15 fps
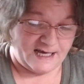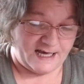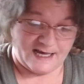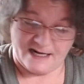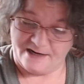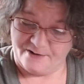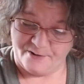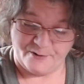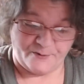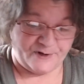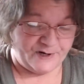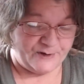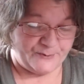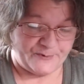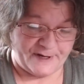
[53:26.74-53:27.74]
I don't know where
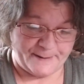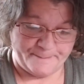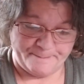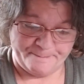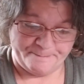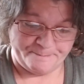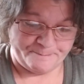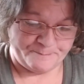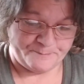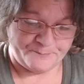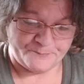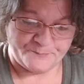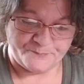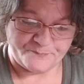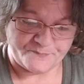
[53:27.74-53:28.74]
it went.
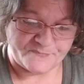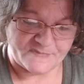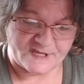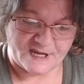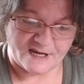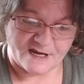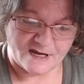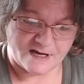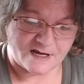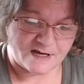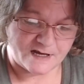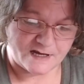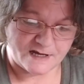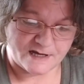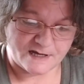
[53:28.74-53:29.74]

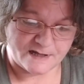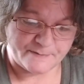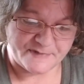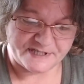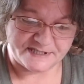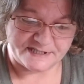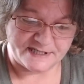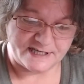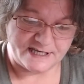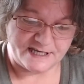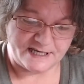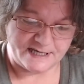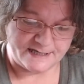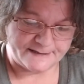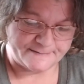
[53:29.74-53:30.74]
Let me
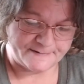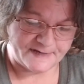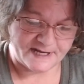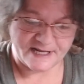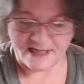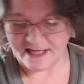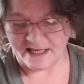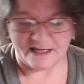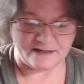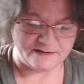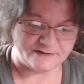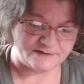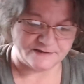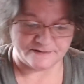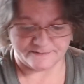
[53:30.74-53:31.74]
see. Anything
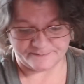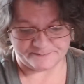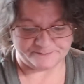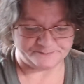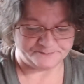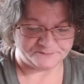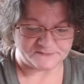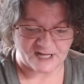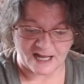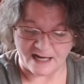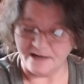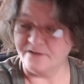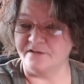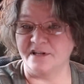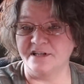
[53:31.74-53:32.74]
else? I
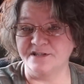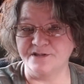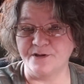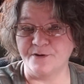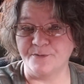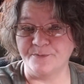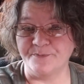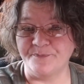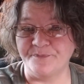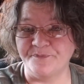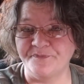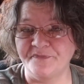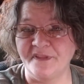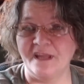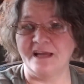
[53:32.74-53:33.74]
don't think so.
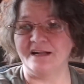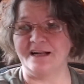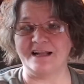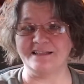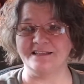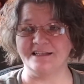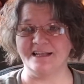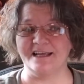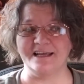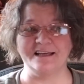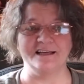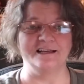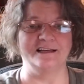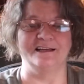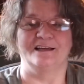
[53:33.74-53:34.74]
Not today.
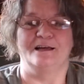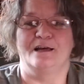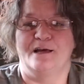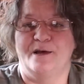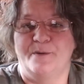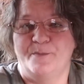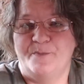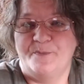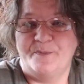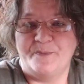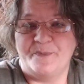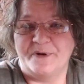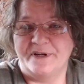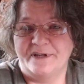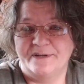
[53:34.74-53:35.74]

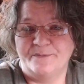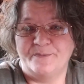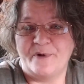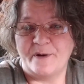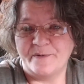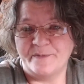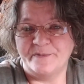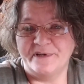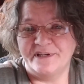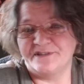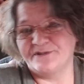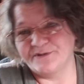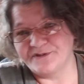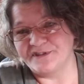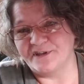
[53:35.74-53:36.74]
But probably as
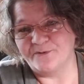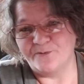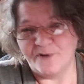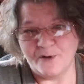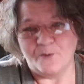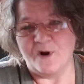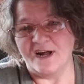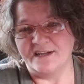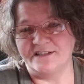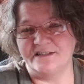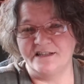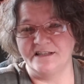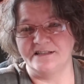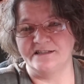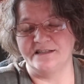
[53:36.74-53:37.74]
soon as I rewatch
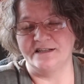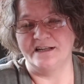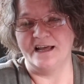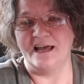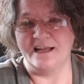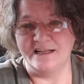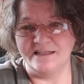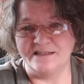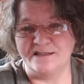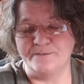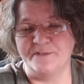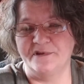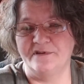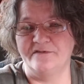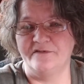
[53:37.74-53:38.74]
this and edit some
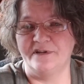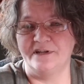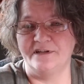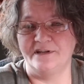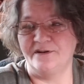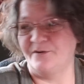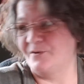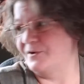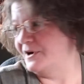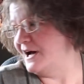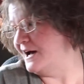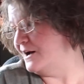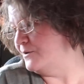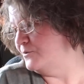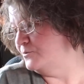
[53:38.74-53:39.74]
of the video
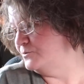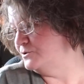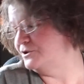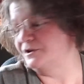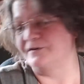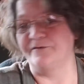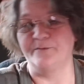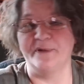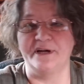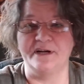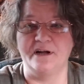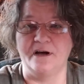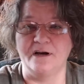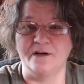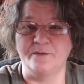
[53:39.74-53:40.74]
out of my
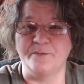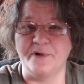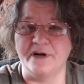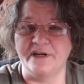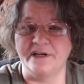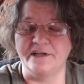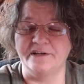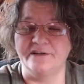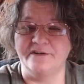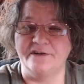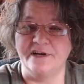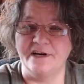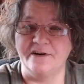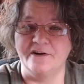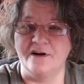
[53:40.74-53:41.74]
dog barking your
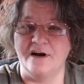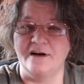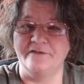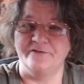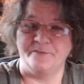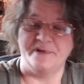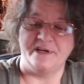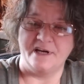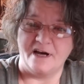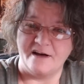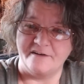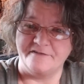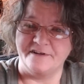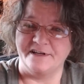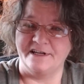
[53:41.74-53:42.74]
ear off, me
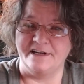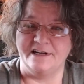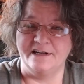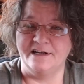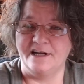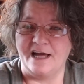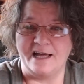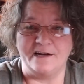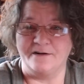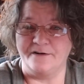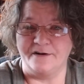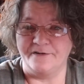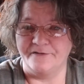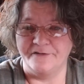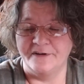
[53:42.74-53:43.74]
coughing in it. I don't
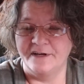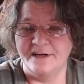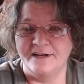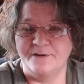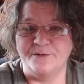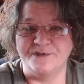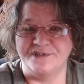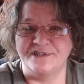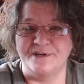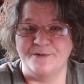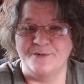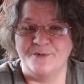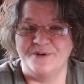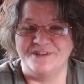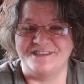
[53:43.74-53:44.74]
know. We'll see.
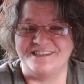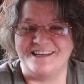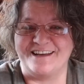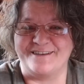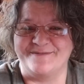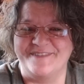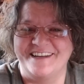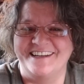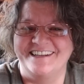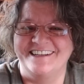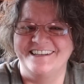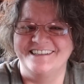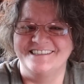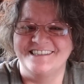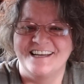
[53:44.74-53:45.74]
We'll see how bad it
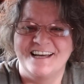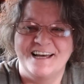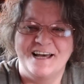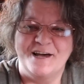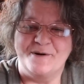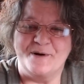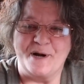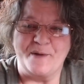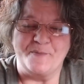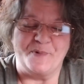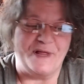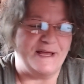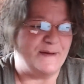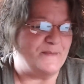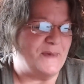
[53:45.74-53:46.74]
is when I
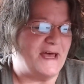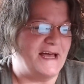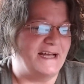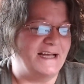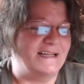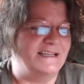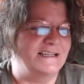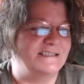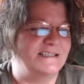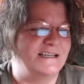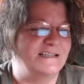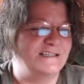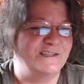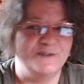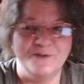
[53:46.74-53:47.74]
play it back. And yes, I
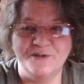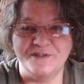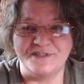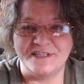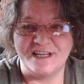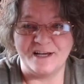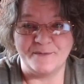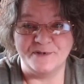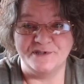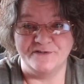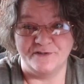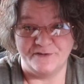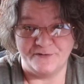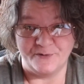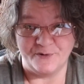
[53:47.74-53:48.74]
do, to see how much of
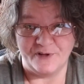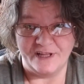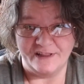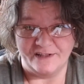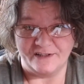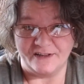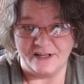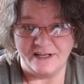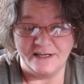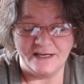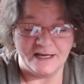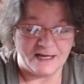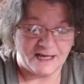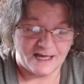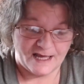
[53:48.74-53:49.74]
a fool I look like,
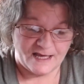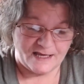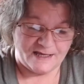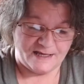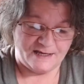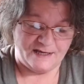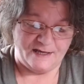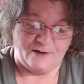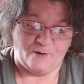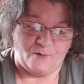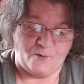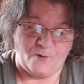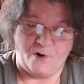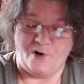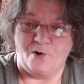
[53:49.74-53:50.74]

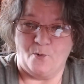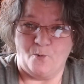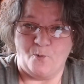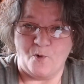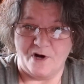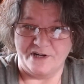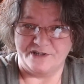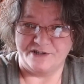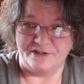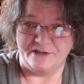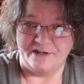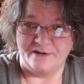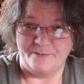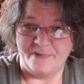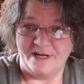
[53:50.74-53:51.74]
or what
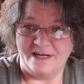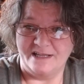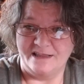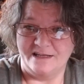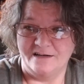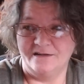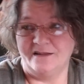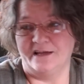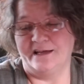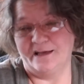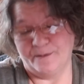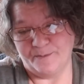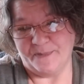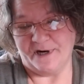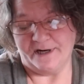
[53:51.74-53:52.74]
shouldn't have been in there, like
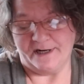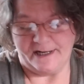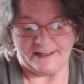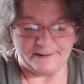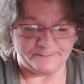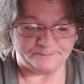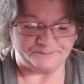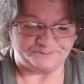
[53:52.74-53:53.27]
him barking.